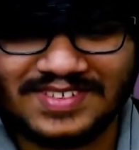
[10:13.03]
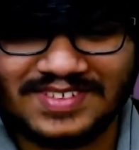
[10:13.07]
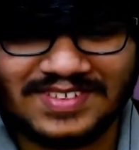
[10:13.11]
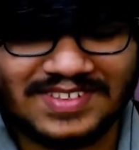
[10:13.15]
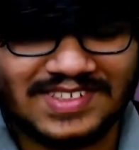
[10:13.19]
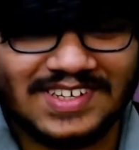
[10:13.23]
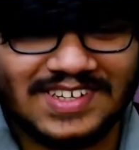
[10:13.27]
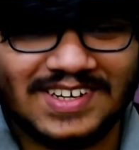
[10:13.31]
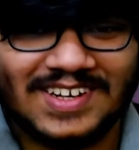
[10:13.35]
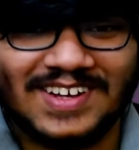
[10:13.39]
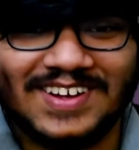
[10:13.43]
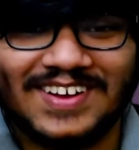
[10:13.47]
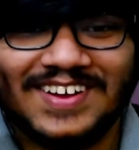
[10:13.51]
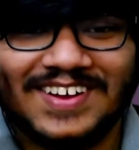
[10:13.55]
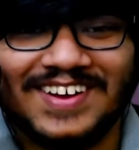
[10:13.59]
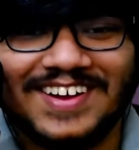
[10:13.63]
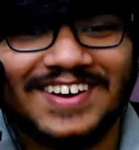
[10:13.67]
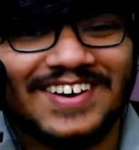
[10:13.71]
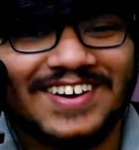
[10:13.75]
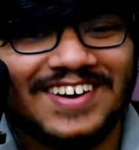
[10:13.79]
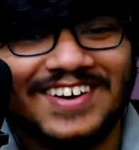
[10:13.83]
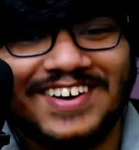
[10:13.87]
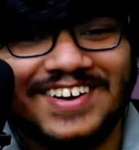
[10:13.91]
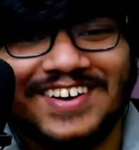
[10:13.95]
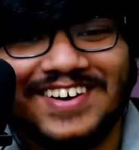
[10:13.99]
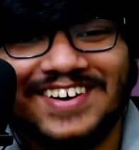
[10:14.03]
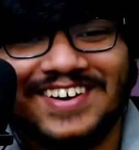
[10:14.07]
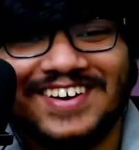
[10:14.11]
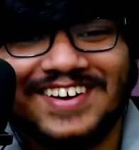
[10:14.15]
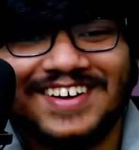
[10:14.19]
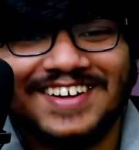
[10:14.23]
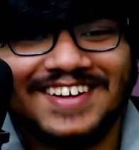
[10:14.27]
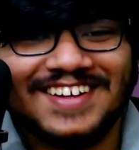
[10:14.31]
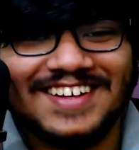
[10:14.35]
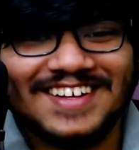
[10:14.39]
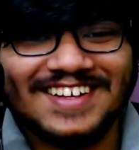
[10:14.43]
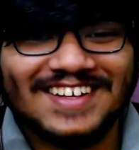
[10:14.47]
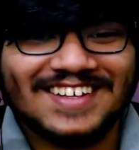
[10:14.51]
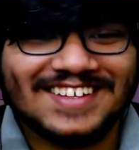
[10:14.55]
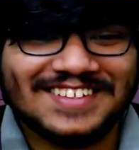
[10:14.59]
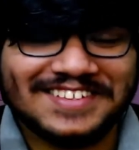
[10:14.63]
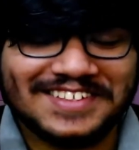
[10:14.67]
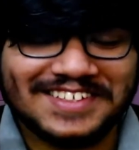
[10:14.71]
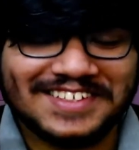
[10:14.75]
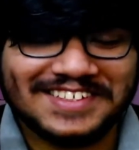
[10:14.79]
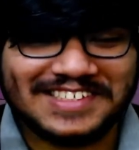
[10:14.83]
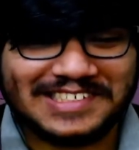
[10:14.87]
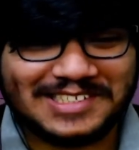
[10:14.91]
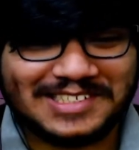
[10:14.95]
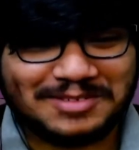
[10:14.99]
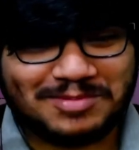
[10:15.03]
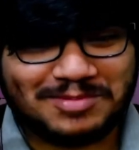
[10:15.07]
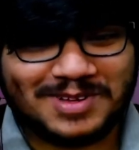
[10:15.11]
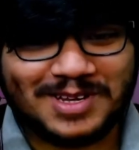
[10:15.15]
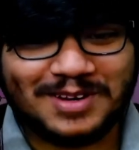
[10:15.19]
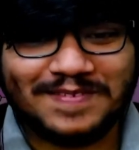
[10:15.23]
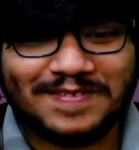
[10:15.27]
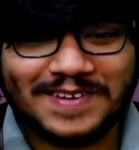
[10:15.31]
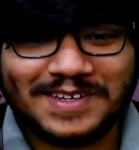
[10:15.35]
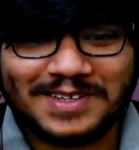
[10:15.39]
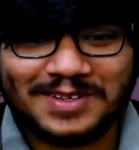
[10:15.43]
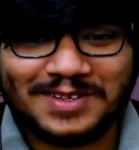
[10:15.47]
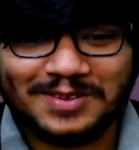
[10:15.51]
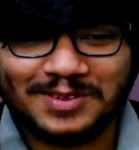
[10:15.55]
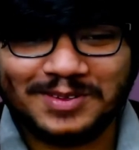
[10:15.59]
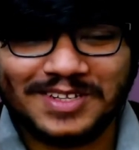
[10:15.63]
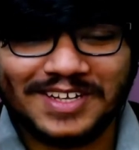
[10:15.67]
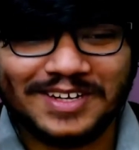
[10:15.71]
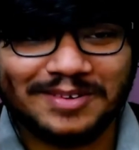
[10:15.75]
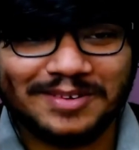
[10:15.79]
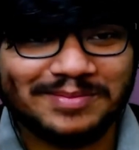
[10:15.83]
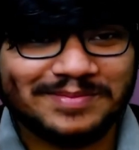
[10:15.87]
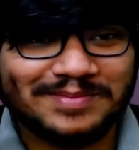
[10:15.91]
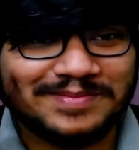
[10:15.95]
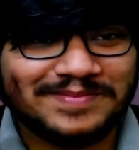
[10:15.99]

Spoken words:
Yeah. This is a benefit to them.